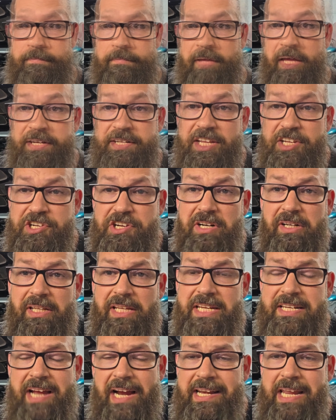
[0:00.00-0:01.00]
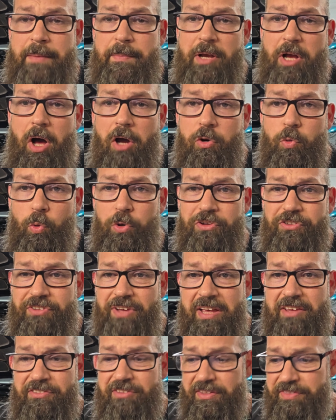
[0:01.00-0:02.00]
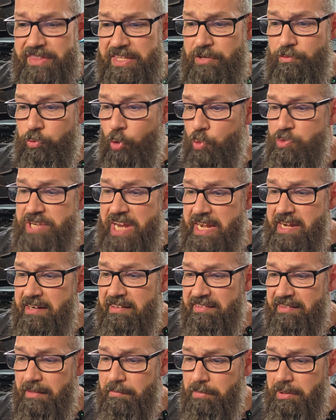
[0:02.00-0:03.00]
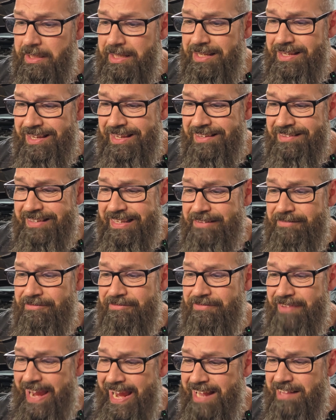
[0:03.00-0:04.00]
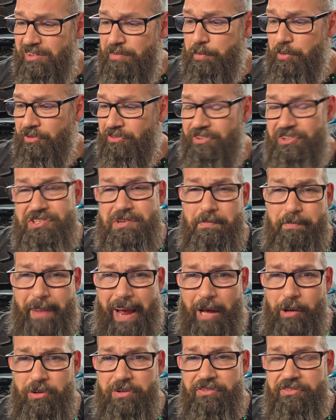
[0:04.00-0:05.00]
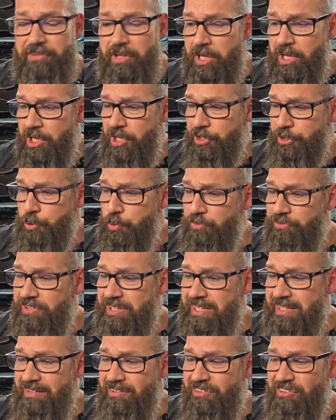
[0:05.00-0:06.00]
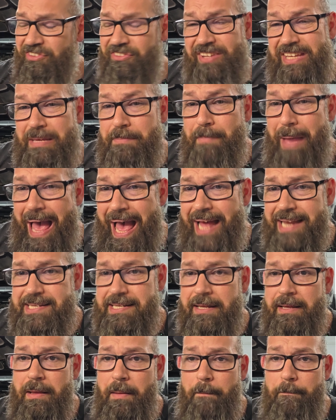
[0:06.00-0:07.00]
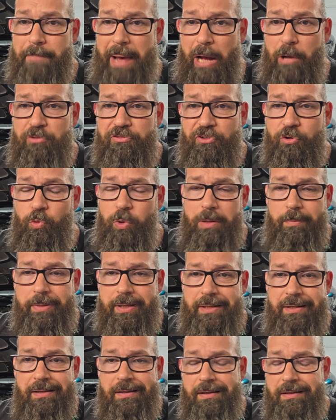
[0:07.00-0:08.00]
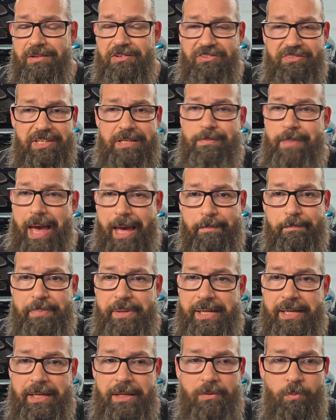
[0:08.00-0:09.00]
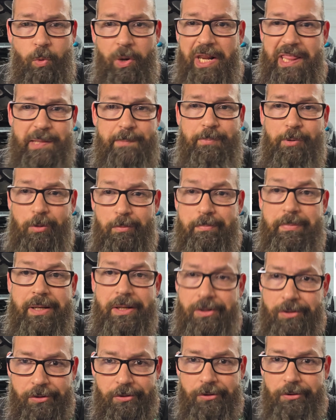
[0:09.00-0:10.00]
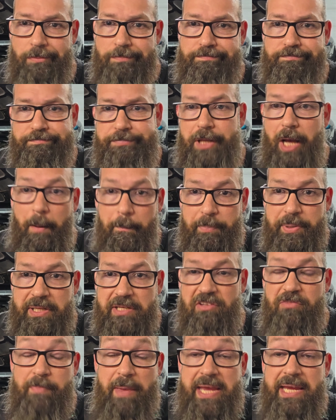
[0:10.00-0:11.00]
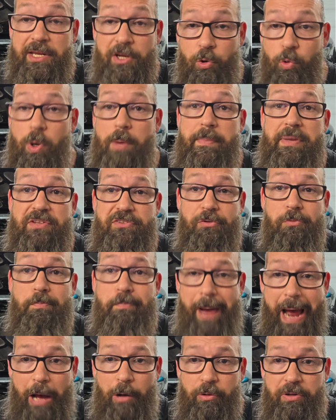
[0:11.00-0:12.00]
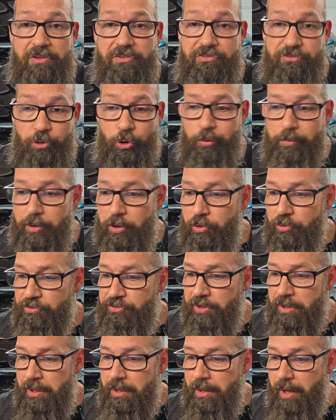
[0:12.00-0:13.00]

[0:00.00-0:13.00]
Additionally, Dynamic Autowerx says that the rotating assembly is advanced precision balanced using CMAT balance equipment, CMAT being one of the premier companies making equipment to balance turbos.